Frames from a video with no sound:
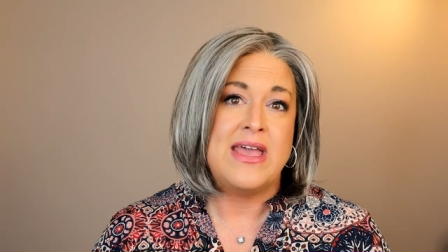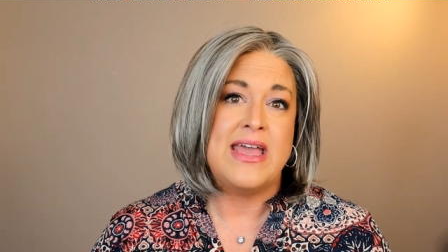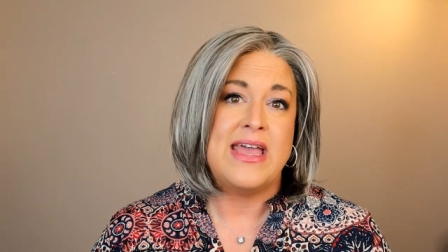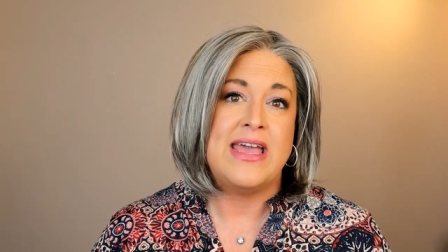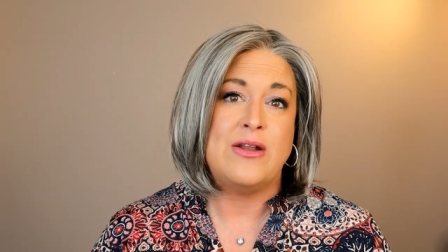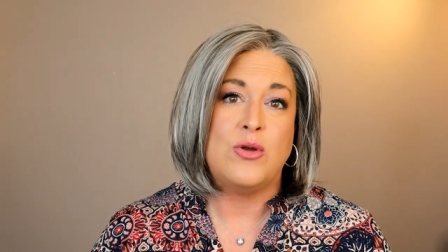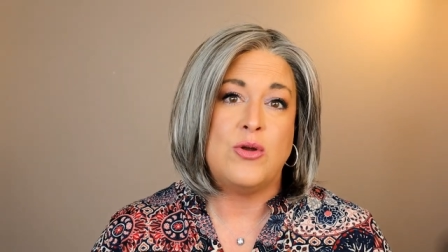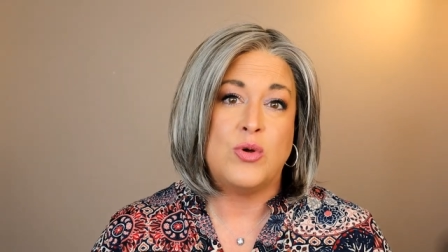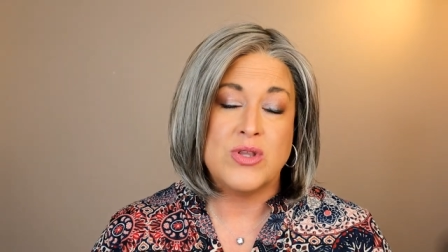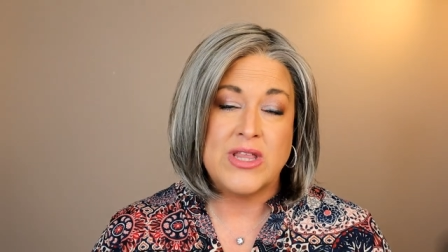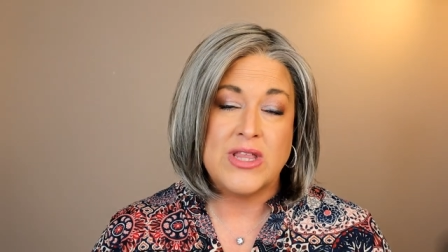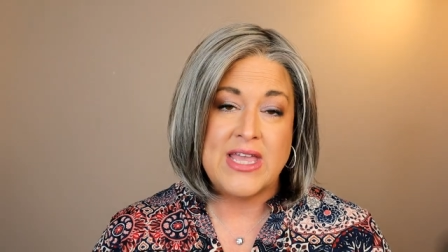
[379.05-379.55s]

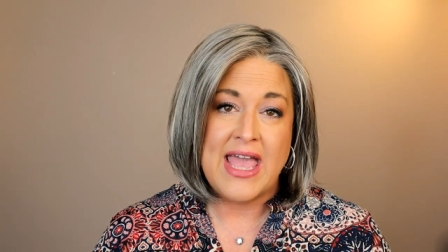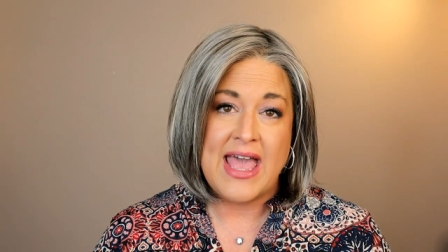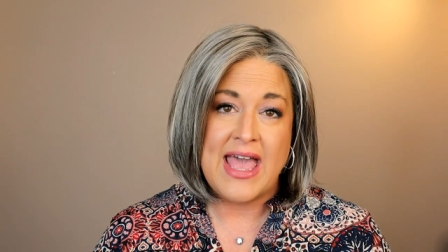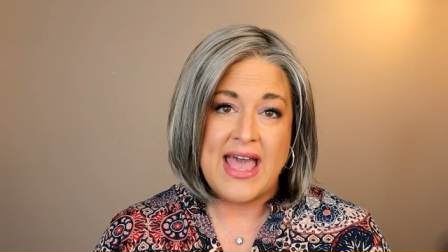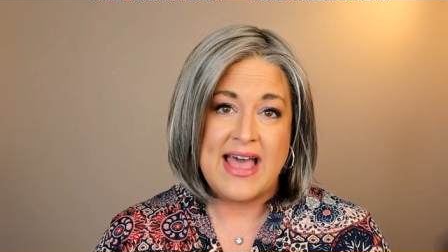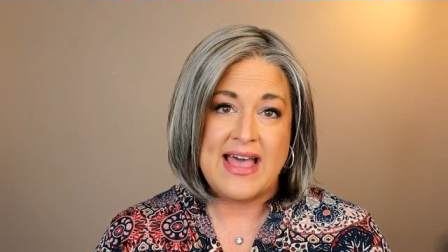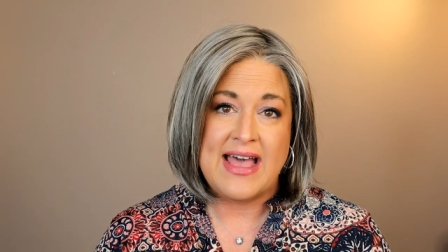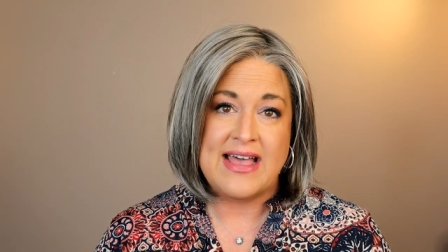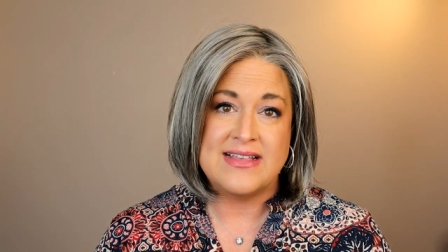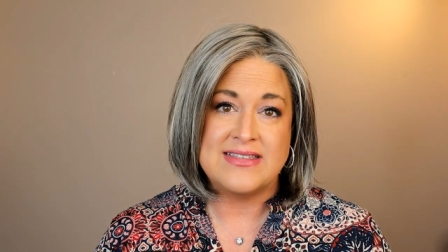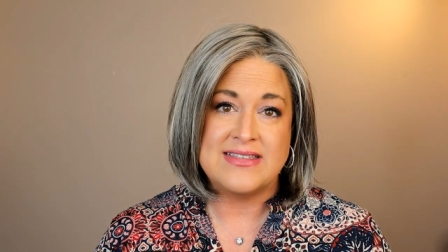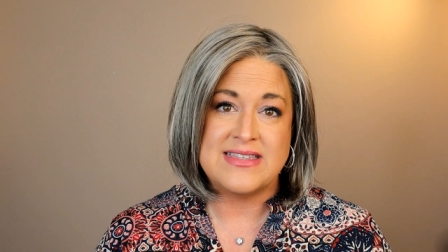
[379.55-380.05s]
It only
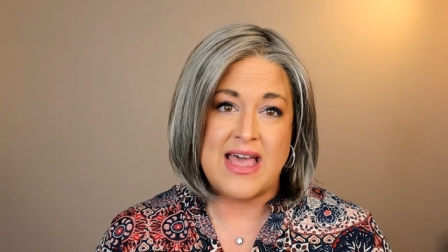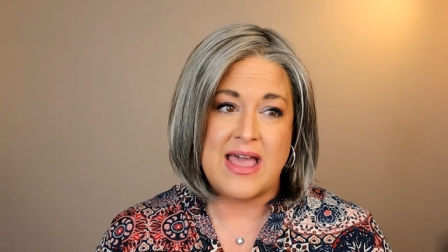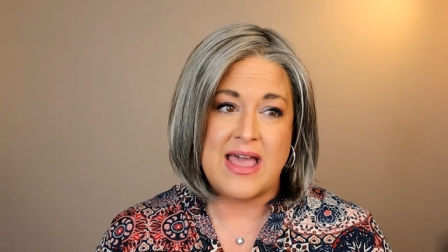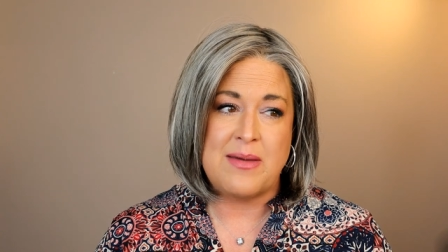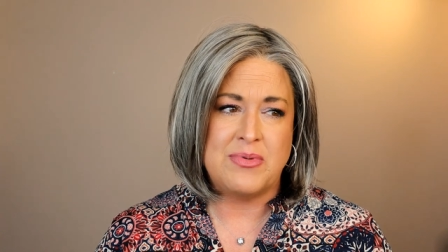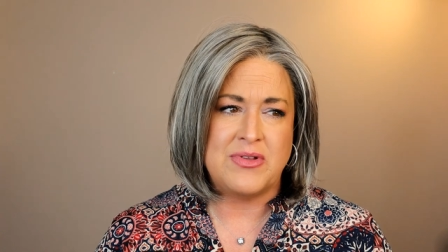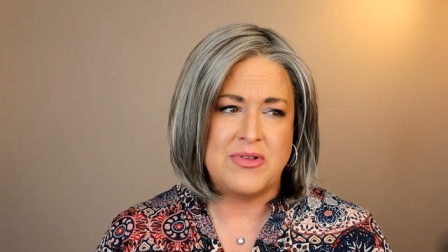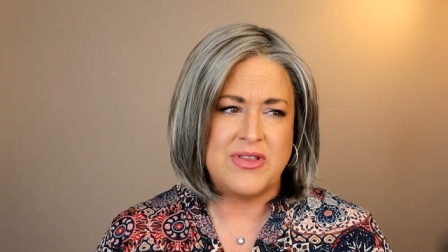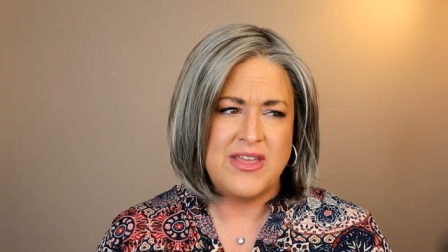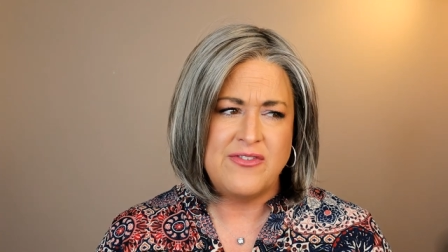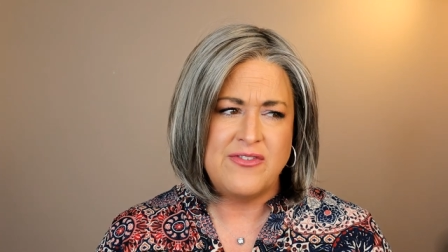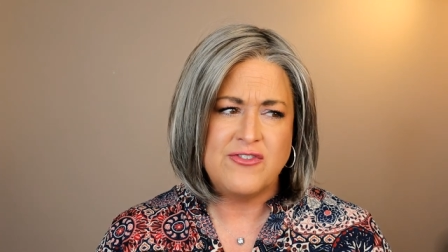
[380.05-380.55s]
has, I
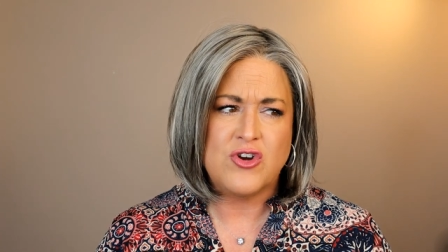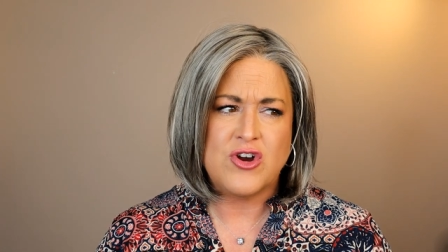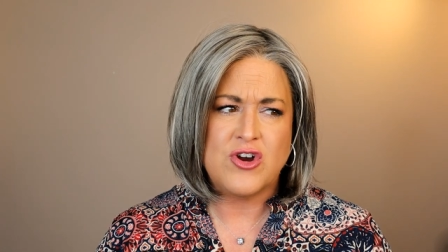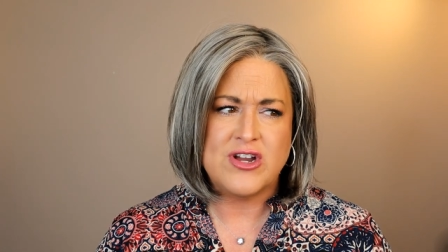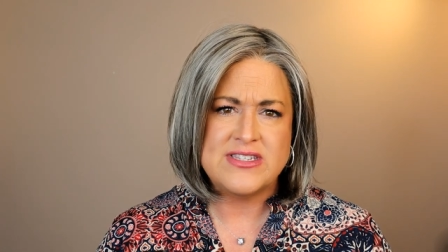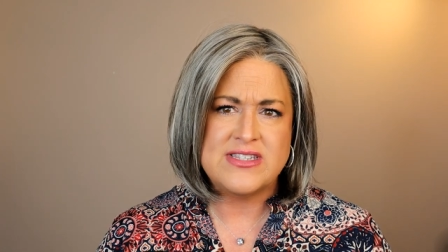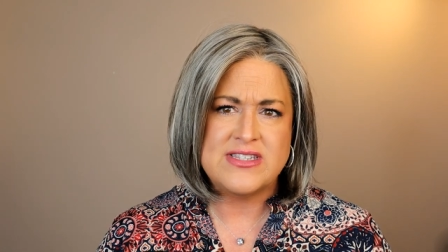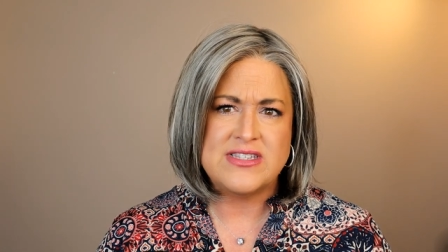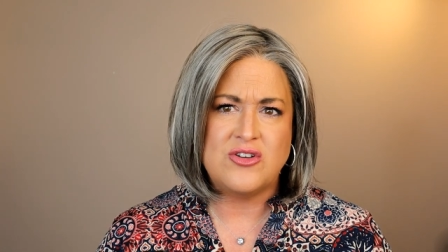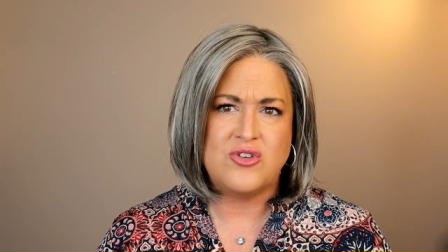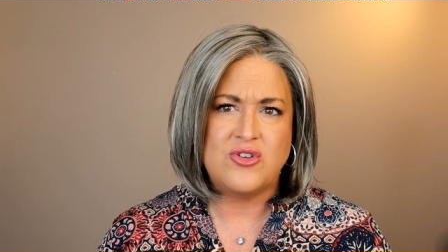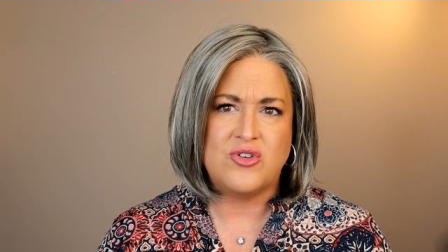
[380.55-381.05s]
believe
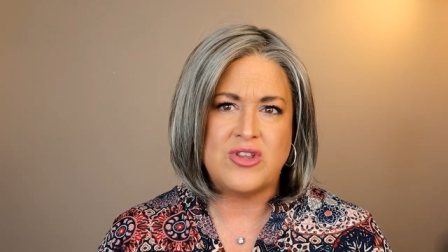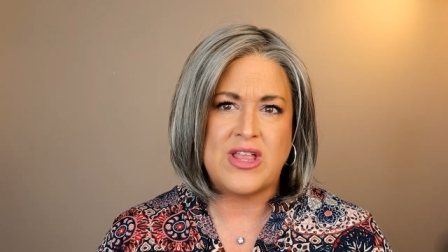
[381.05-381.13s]
Kristen